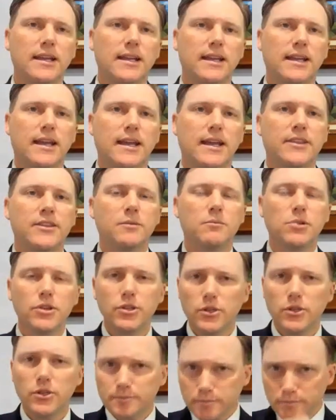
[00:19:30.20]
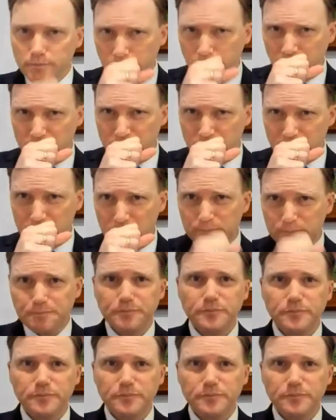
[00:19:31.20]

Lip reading: And the blue, excuse me,